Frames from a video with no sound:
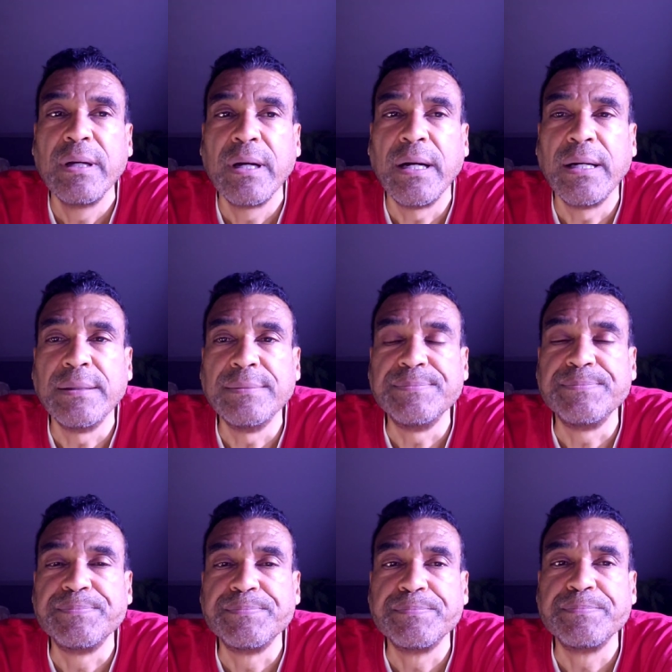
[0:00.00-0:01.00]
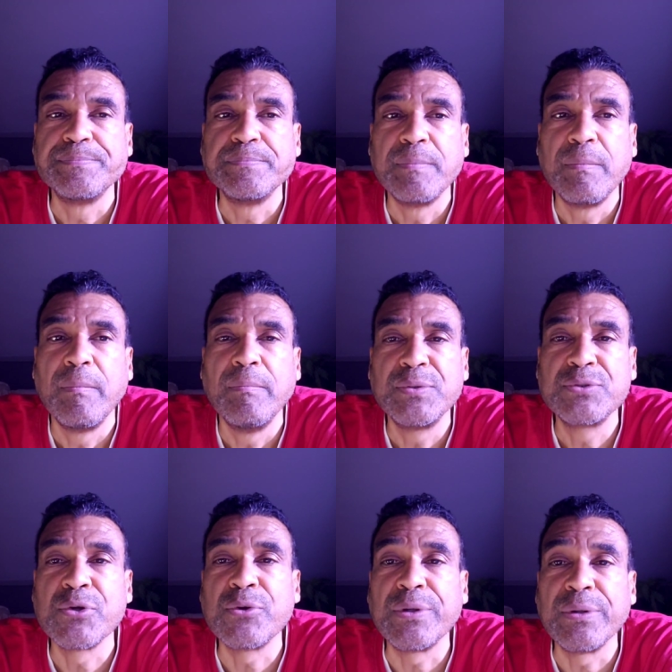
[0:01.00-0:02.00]
Um,
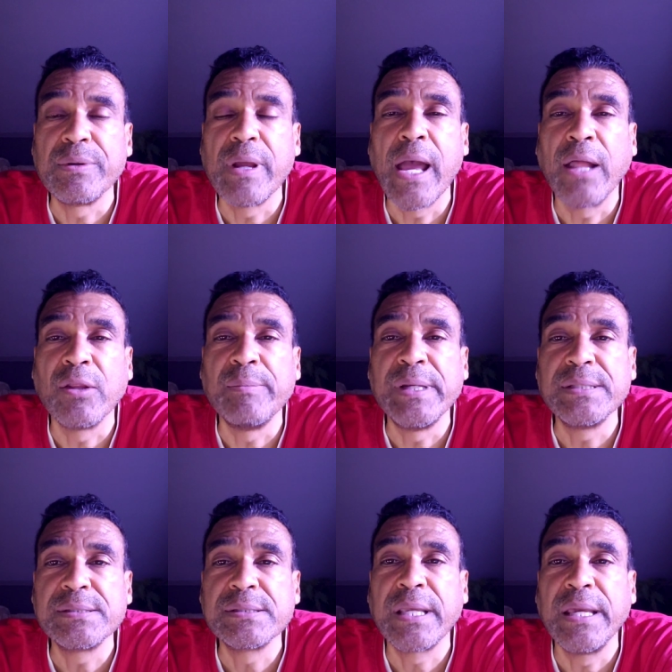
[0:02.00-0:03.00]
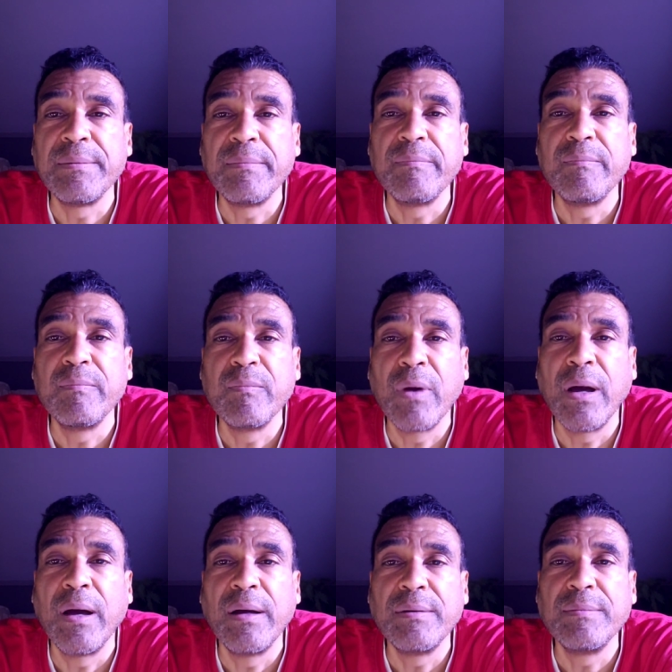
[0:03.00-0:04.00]
certain elements can
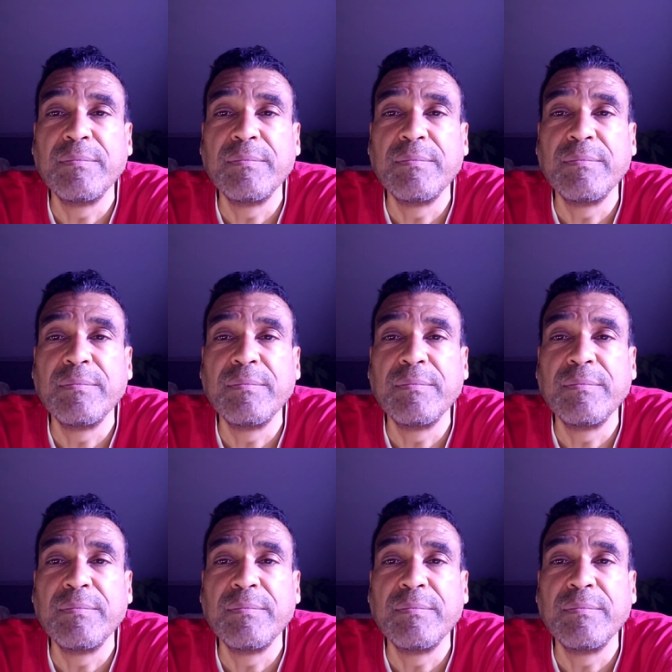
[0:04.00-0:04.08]
uh,